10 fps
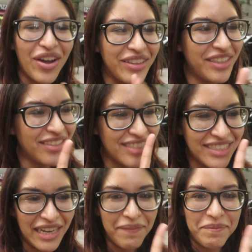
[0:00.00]
saw a little
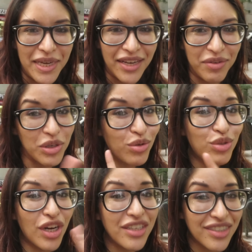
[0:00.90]
sneak peek. What you
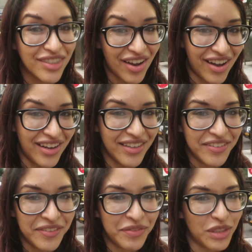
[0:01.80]
just saw
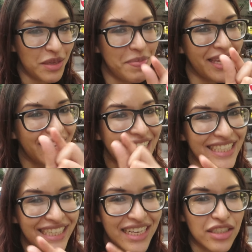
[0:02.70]
was the beginning
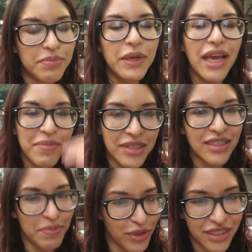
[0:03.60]
stages, but Emmy's
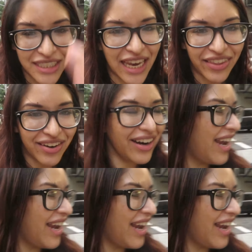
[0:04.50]
gonna put it together